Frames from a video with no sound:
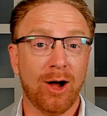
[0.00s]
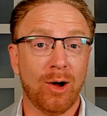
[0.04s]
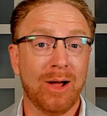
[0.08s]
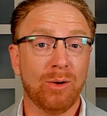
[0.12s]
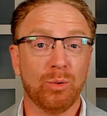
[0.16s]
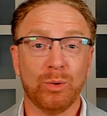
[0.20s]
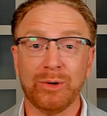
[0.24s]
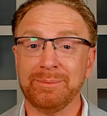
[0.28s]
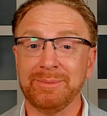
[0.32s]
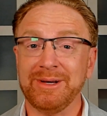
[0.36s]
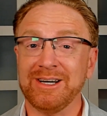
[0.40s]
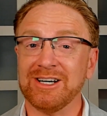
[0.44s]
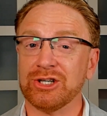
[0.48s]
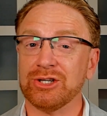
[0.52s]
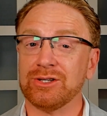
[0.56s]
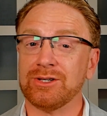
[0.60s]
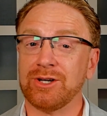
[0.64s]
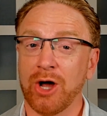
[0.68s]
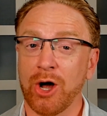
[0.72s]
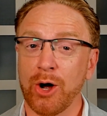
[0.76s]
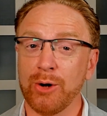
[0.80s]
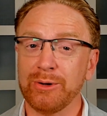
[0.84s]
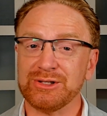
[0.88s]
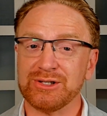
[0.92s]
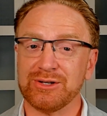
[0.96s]
I wouldn't be a good
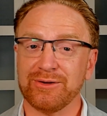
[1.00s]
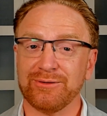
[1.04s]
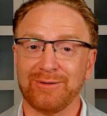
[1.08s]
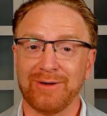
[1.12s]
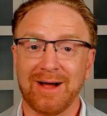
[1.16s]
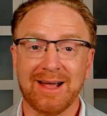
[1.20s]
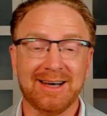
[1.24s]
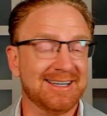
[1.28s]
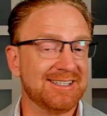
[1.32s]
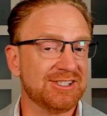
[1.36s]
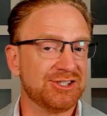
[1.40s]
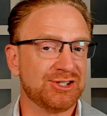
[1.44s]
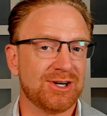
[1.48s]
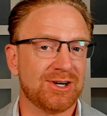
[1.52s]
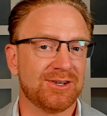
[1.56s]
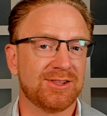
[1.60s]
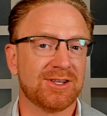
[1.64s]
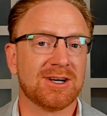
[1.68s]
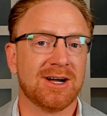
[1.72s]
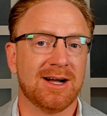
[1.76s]
coach if I didn't share the